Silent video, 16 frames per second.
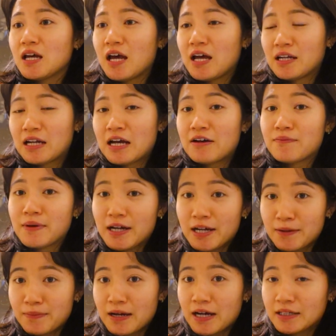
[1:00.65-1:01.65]
and I have my
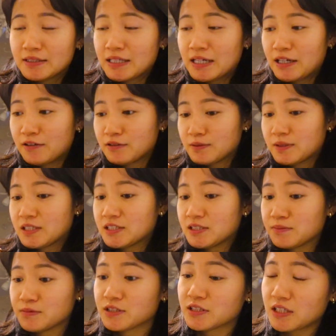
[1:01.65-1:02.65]
iPad now because
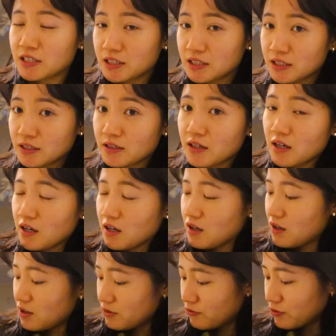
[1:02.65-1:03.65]
I'm studying
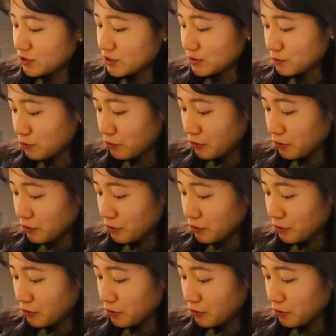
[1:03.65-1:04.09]
for some